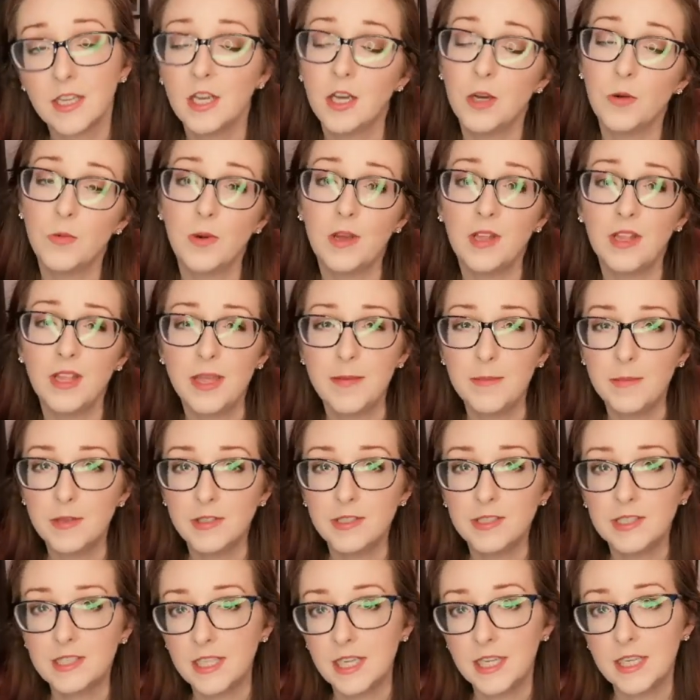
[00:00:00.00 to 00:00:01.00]
Well,
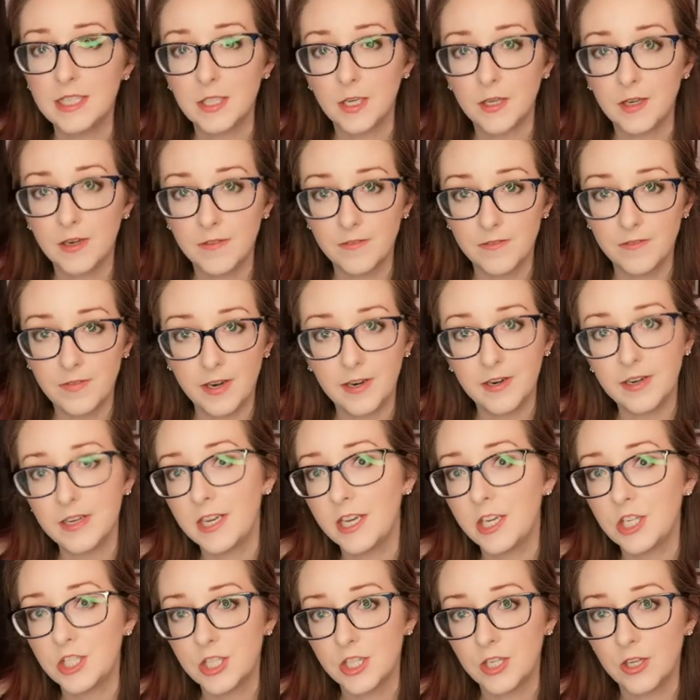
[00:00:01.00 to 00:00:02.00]
MLCs are a
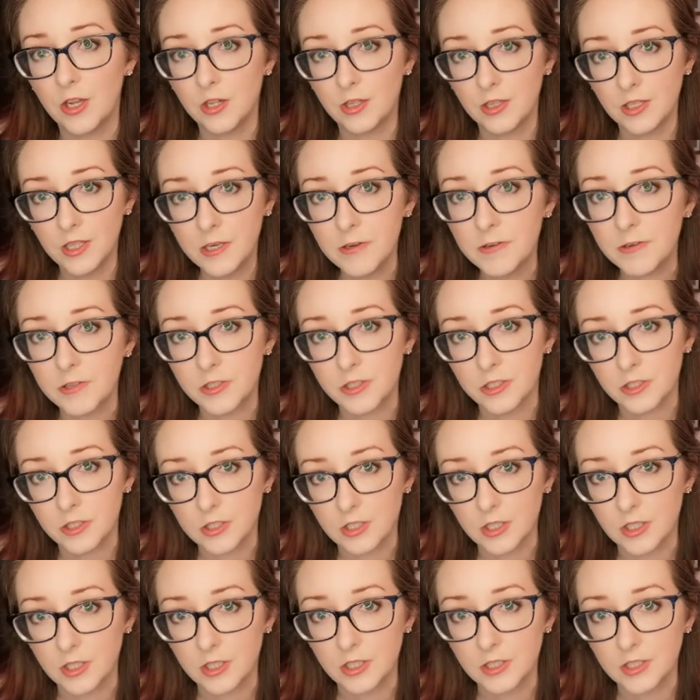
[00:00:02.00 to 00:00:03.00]
variation on literature
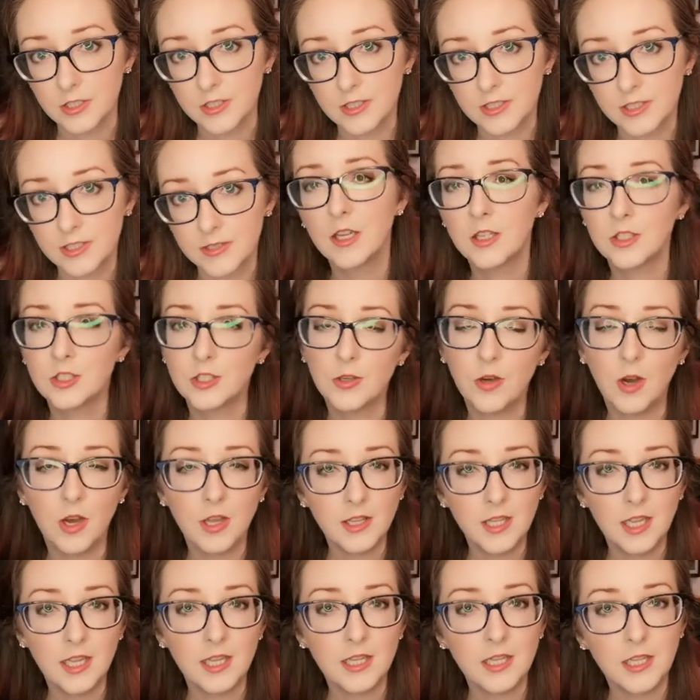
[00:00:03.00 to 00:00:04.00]
circles. So
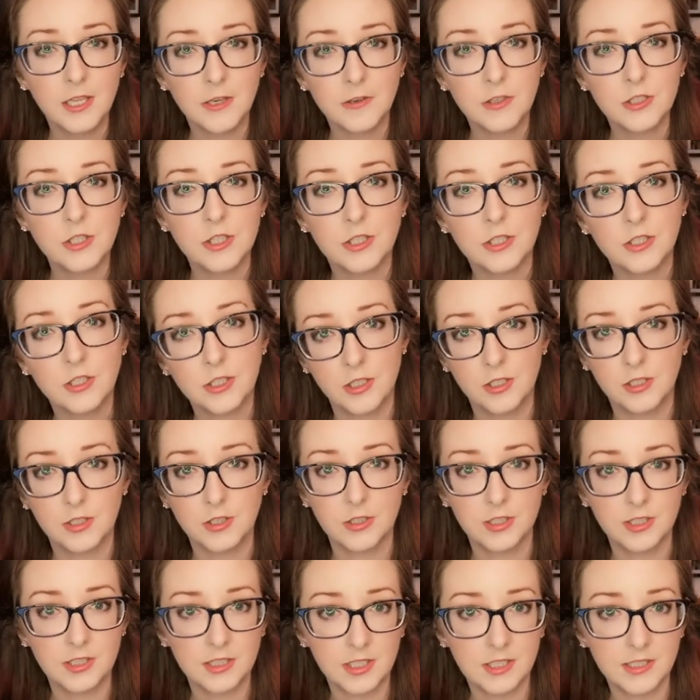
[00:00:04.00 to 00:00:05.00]
online literature
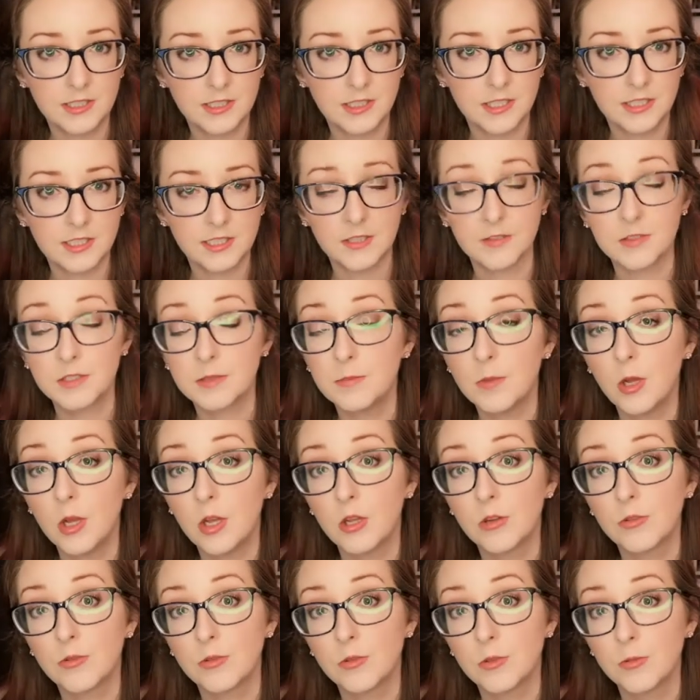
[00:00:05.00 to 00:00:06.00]
circles consist of small
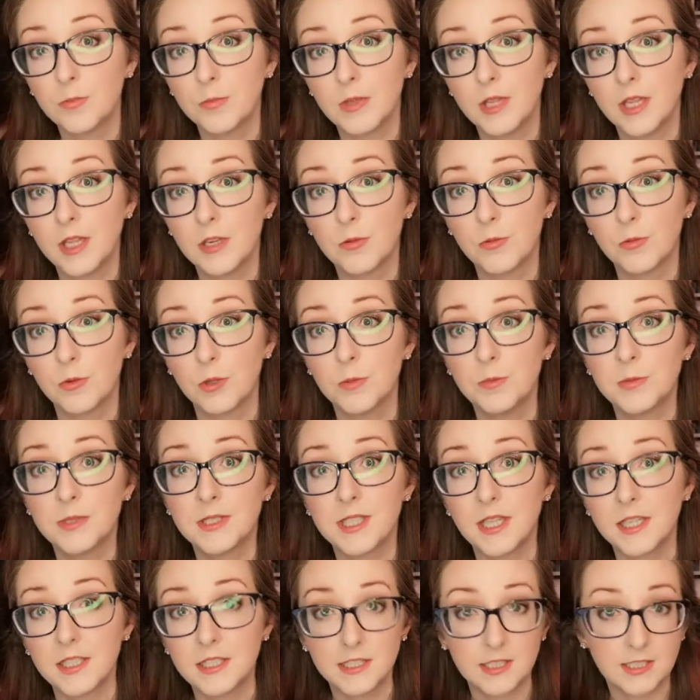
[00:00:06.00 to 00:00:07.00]
group-led groups
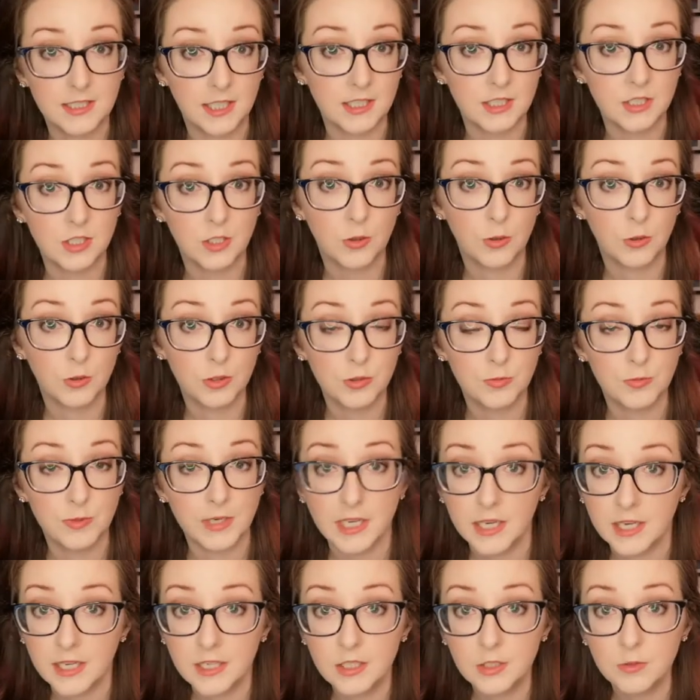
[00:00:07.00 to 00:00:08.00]
that discuss the course
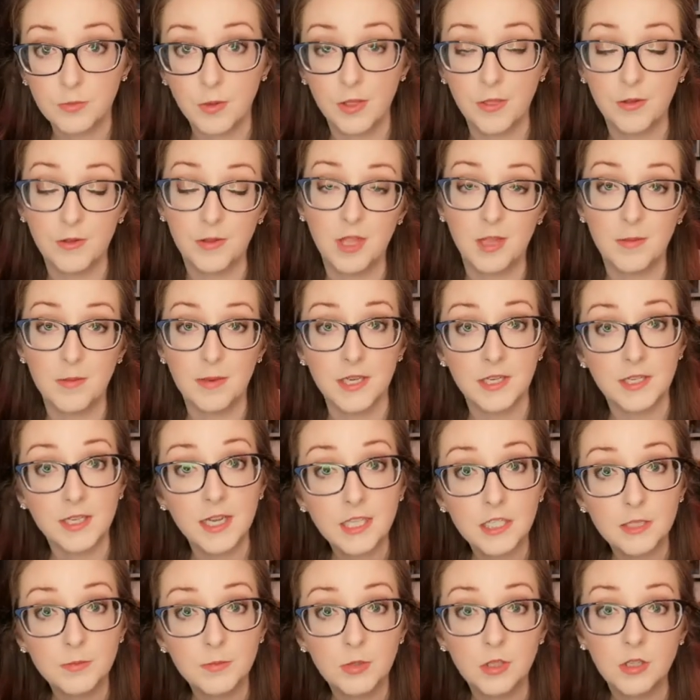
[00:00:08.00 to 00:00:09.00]
readings, whether they be a
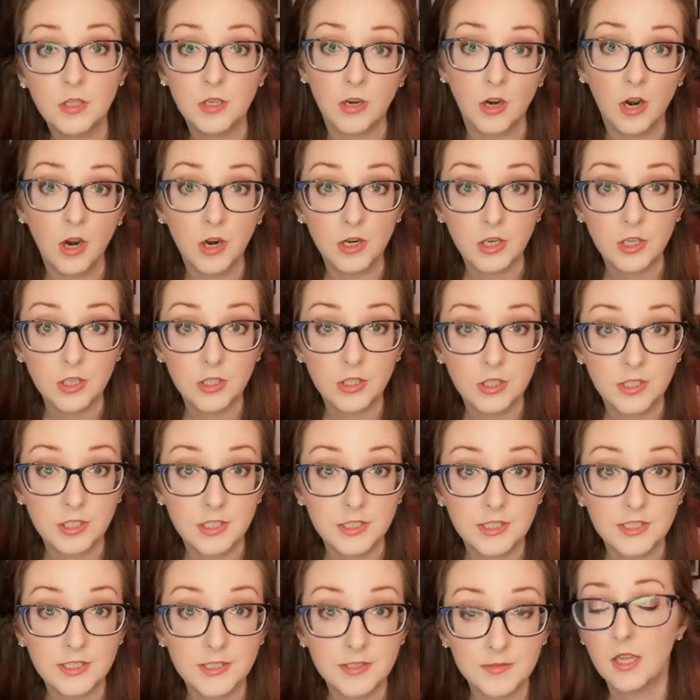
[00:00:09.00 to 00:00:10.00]
textbook or
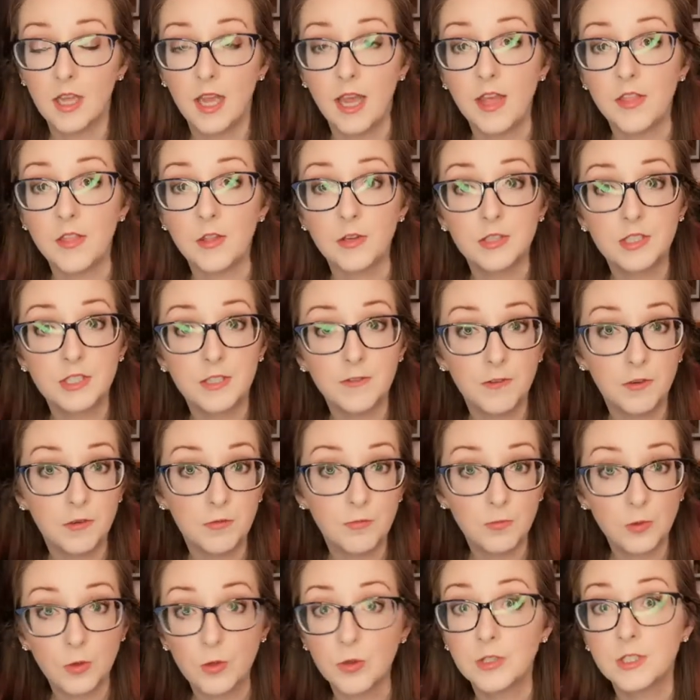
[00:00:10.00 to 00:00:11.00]
articles. And there's different
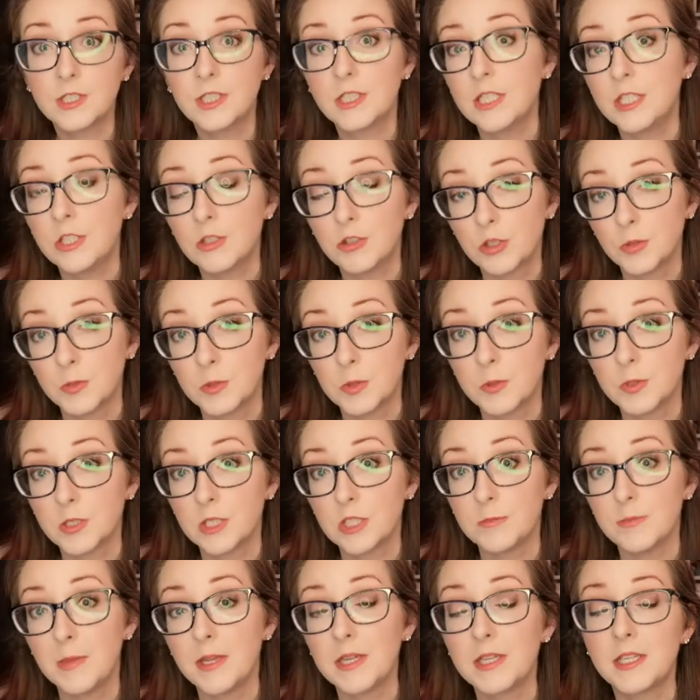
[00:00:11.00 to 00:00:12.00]
roles in these groups, which is
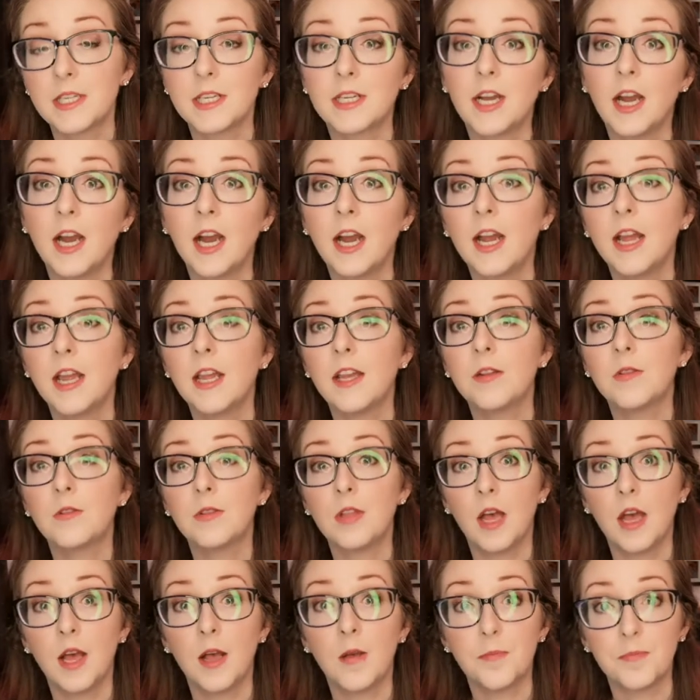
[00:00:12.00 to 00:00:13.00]
meant to guide
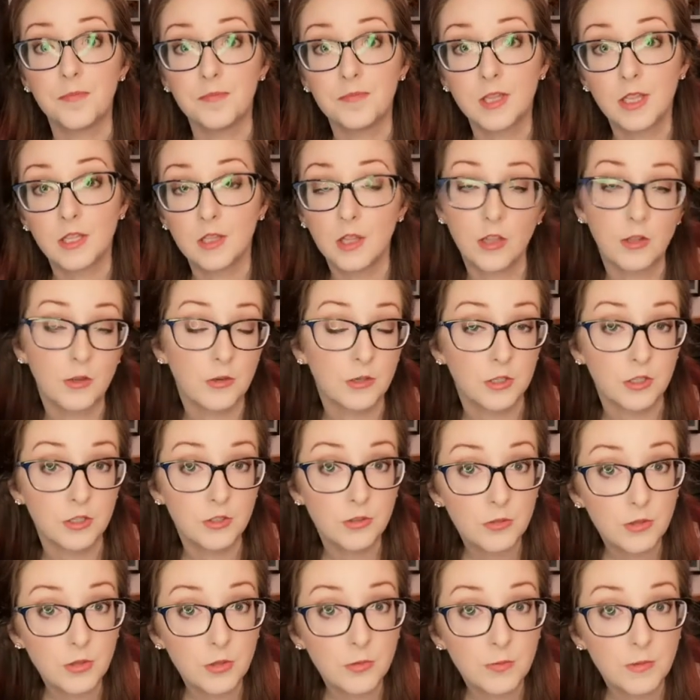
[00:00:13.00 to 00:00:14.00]
the learners
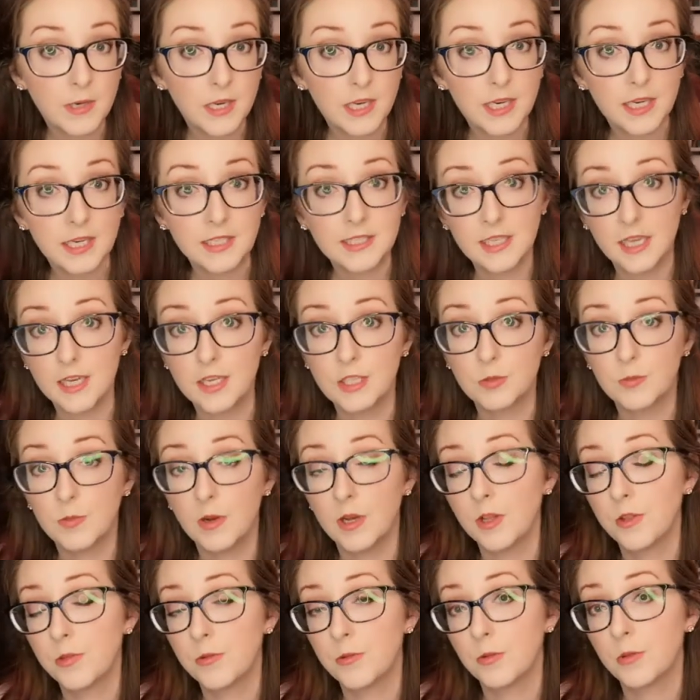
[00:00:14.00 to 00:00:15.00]
through the readings and as well
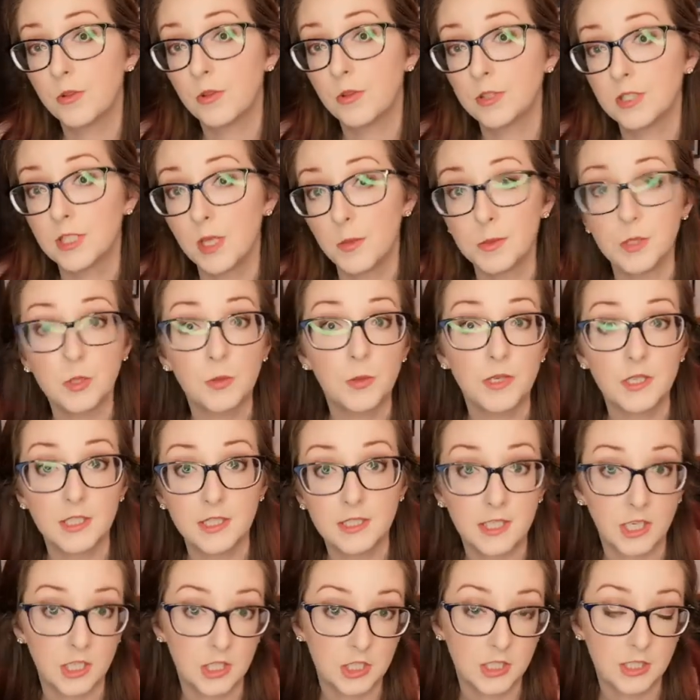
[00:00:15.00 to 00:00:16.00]
through their subsequent
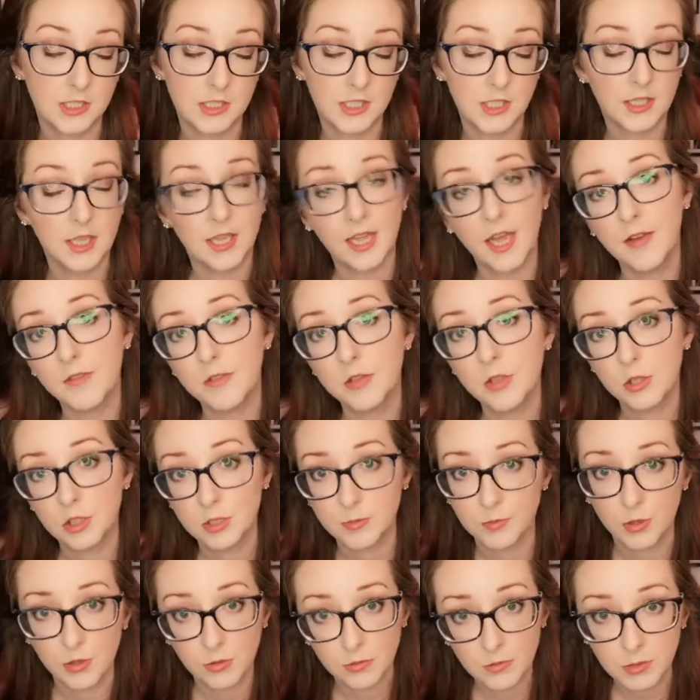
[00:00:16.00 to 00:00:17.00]
discussions that they have in their
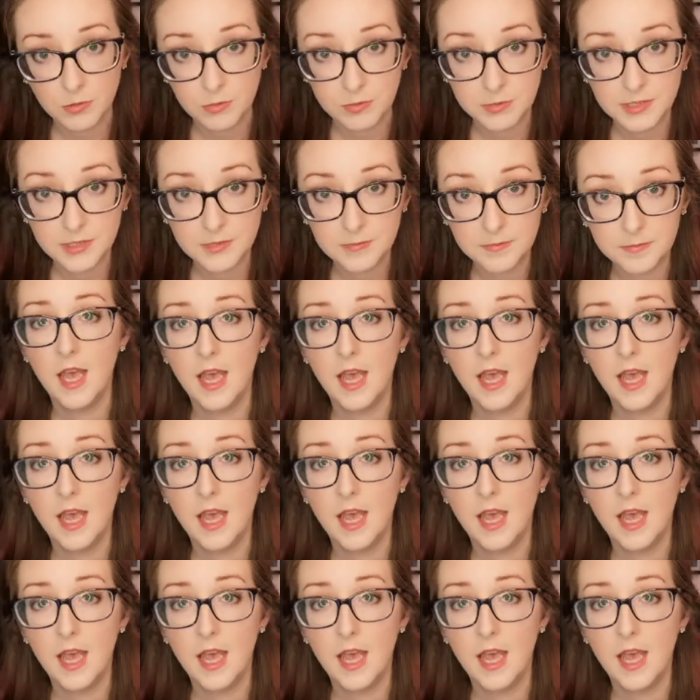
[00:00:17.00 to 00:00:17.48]
small groups.